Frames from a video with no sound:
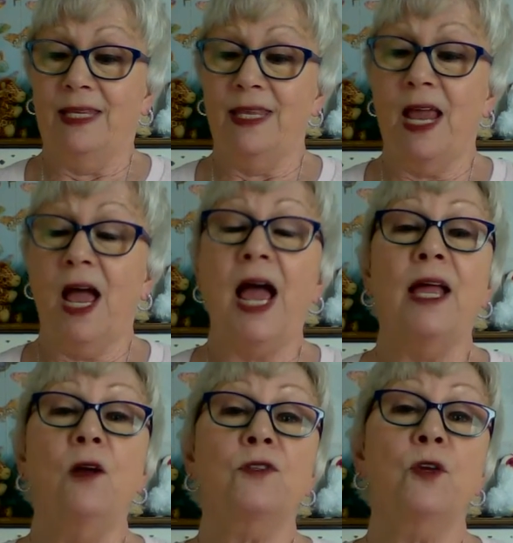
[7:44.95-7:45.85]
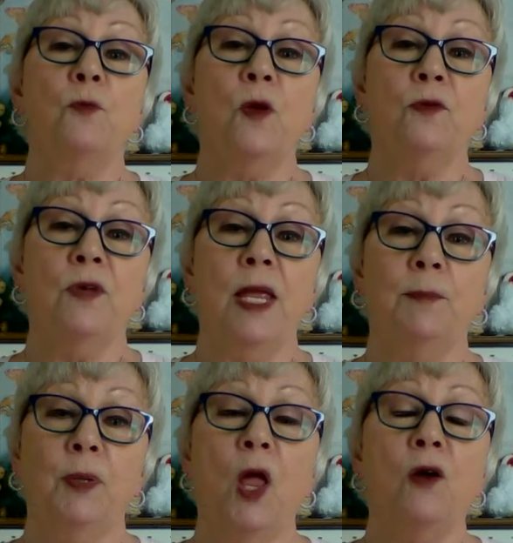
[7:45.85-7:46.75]
I also wrote a
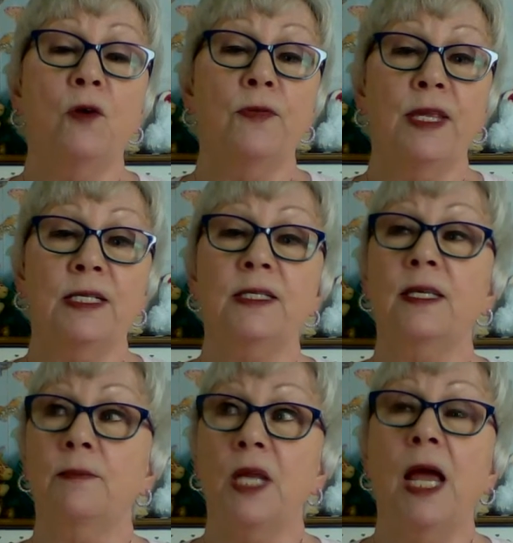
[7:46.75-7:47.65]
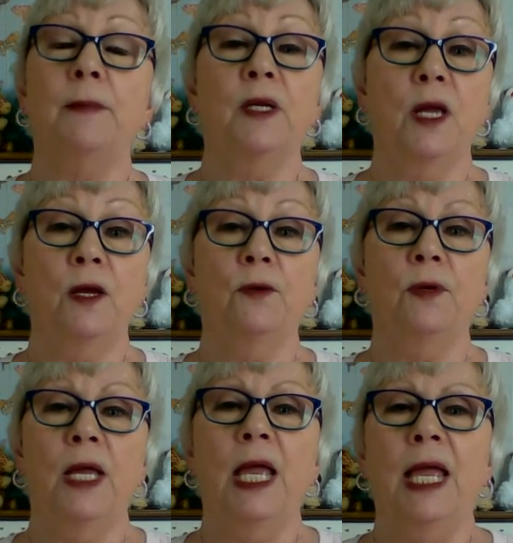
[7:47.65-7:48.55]
blog on this some time ago,
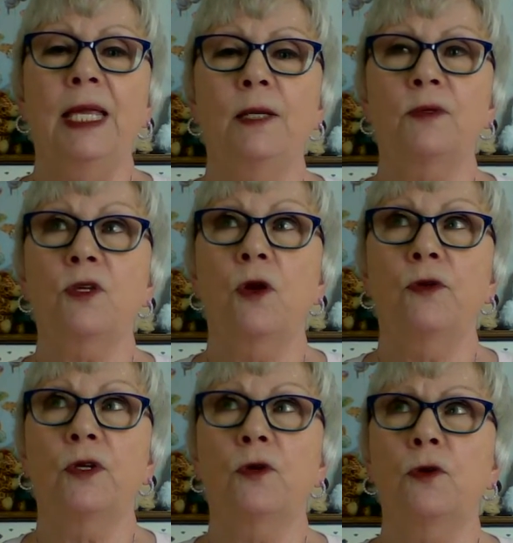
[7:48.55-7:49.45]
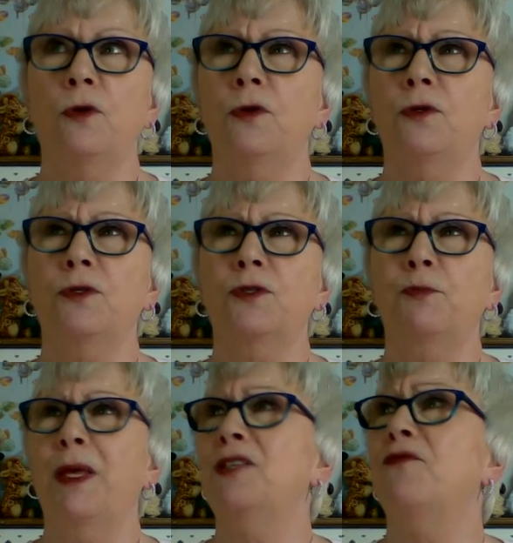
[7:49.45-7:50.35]
and it was called A Girl's
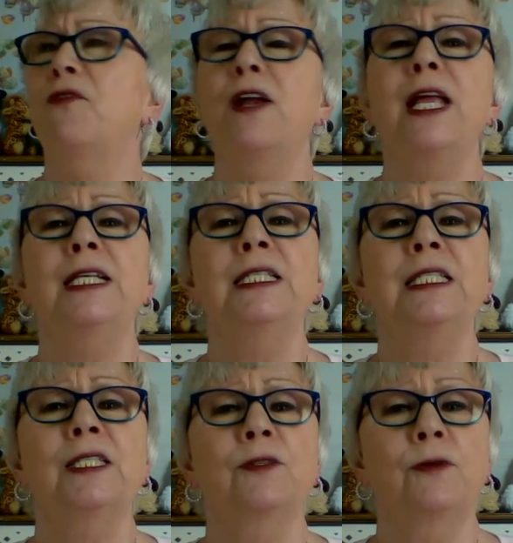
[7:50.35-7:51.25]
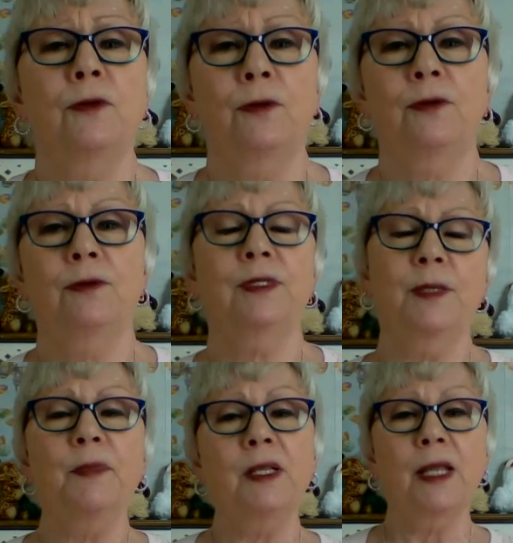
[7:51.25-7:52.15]
Best Friends or
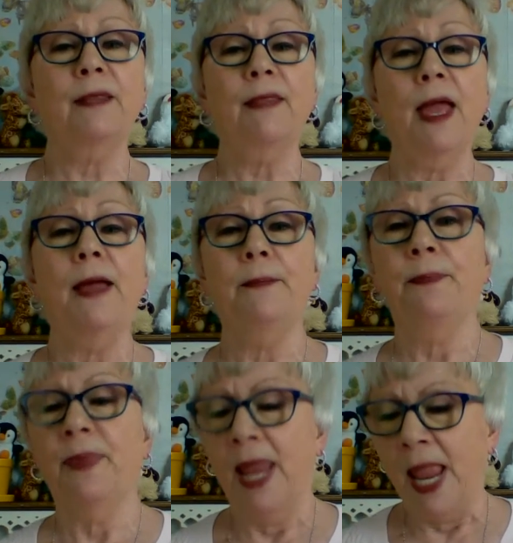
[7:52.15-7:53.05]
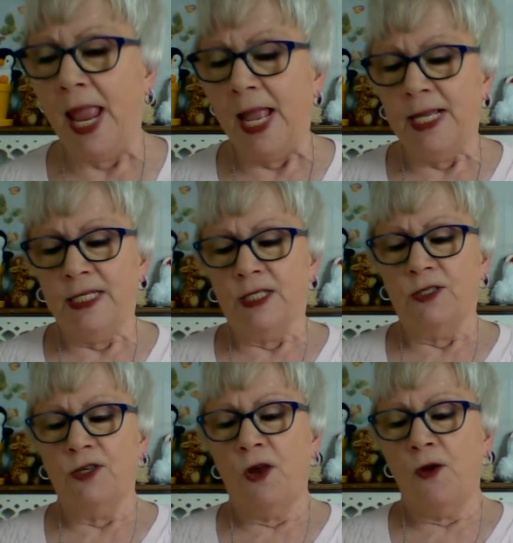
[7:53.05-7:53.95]
something like that.
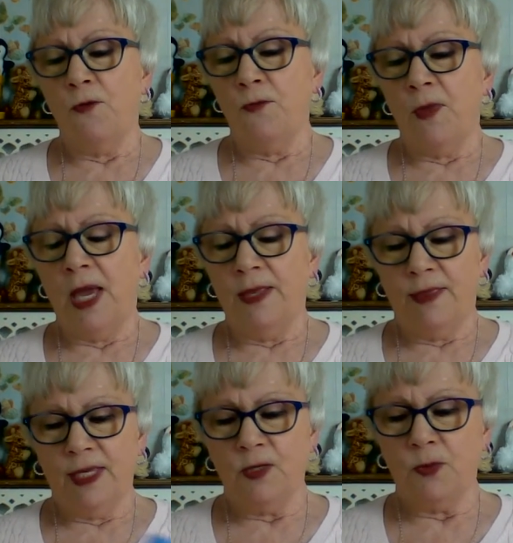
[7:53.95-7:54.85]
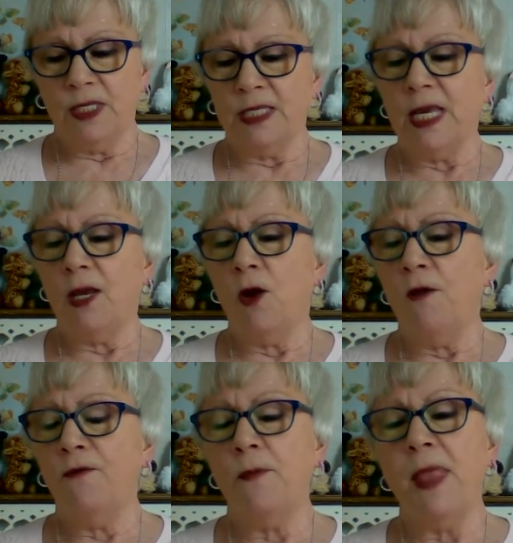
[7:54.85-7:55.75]
So this was a
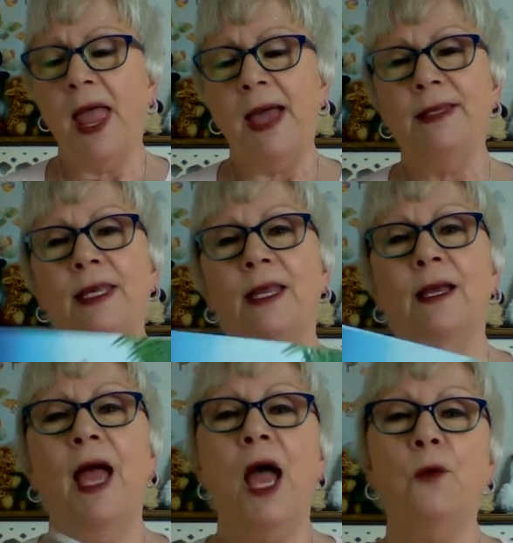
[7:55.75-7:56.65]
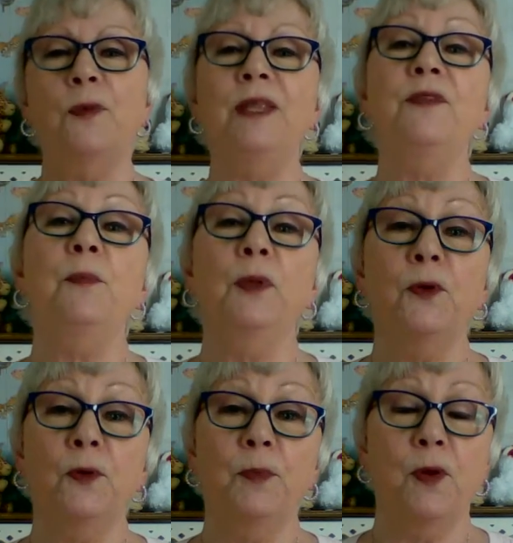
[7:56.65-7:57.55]
takeoff from that. I'll read the
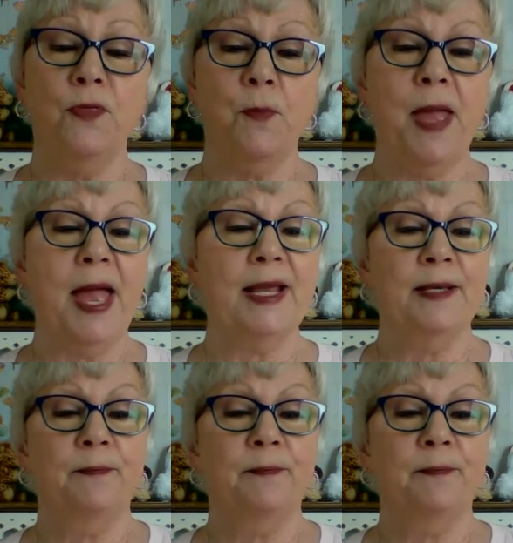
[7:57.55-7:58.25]
blurb on the back.